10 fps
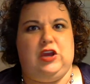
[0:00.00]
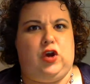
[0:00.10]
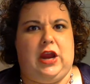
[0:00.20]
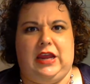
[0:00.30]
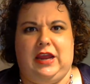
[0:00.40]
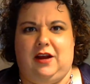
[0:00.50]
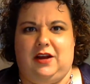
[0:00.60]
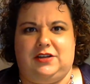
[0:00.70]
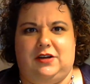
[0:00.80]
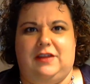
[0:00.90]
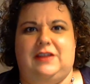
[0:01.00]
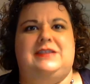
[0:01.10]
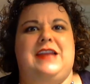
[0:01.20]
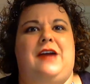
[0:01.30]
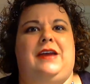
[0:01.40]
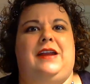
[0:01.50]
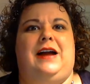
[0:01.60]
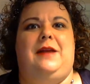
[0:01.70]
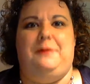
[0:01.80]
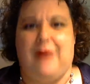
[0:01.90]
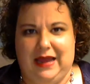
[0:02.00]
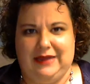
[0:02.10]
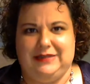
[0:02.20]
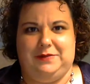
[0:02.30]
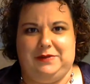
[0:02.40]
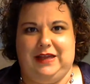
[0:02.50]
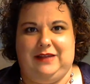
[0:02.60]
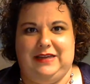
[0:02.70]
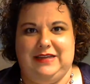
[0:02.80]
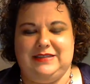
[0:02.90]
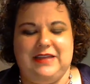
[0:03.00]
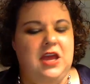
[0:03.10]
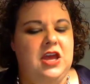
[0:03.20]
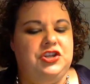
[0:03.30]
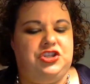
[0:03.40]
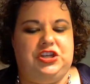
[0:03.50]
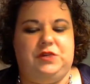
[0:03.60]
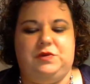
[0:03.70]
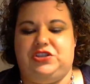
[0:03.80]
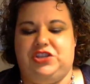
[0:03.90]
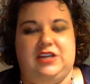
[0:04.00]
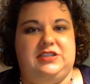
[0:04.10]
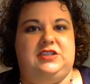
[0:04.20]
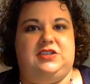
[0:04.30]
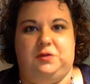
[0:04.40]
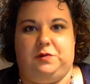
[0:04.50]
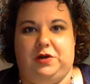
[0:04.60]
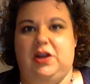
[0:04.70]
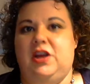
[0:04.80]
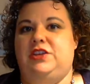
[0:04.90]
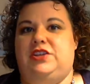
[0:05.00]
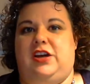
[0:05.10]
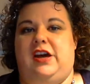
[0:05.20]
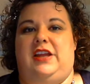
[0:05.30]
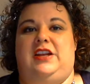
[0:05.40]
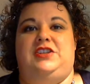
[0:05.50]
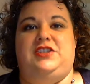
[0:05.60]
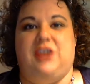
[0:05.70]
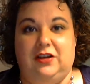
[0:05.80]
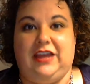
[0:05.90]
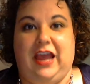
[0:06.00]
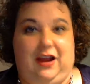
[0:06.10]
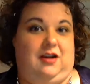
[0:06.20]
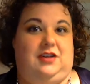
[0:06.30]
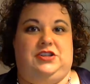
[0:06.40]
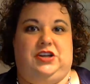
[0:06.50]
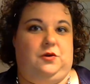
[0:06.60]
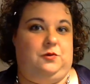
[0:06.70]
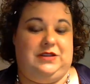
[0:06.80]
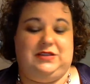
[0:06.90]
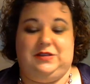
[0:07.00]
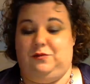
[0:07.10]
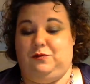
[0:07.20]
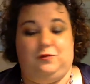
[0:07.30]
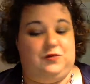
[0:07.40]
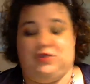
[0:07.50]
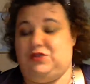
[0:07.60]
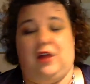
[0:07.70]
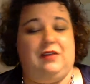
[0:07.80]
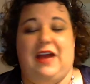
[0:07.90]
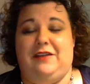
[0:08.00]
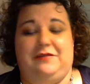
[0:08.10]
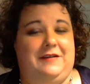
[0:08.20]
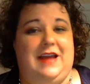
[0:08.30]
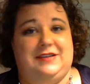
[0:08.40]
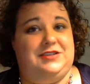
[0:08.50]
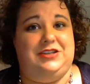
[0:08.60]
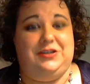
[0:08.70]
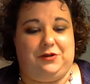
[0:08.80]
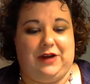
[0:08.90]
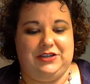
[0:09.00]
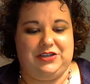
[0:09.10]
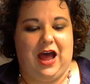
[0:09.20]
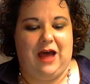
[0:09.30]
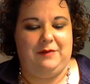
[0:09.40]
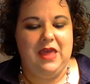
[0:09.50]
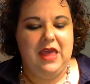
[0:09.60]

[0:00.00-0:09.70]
great character that is now getting on my to-playlist, she was just super. Took on an adult character with just a lot of finesse. She did a great job.